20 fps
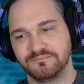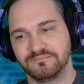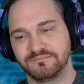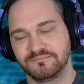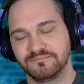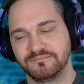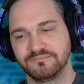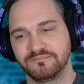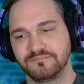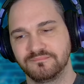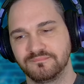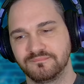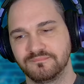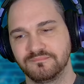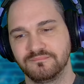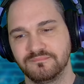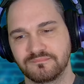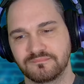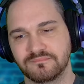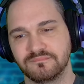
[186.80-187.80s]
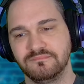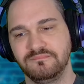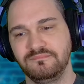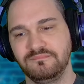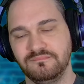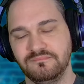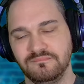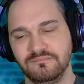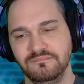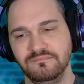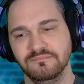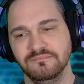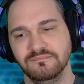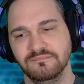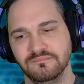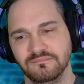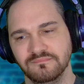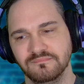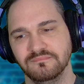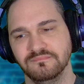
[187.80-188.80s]

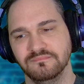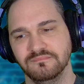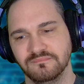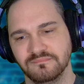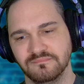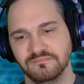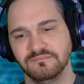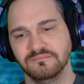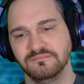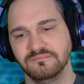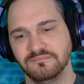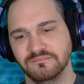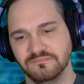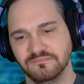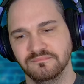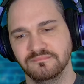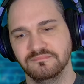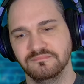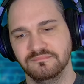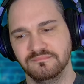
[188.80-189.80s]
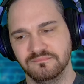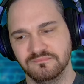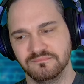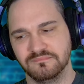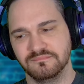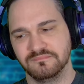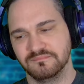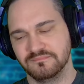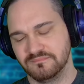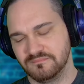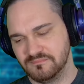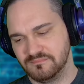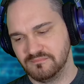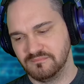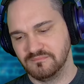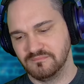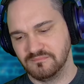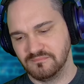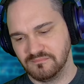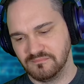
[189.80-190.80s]

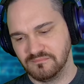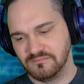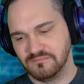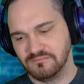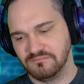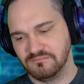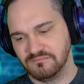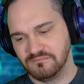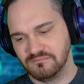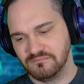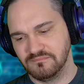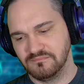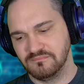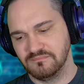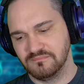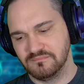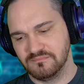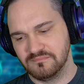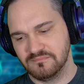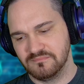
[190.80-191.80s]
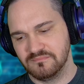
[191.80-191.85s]
[no speech]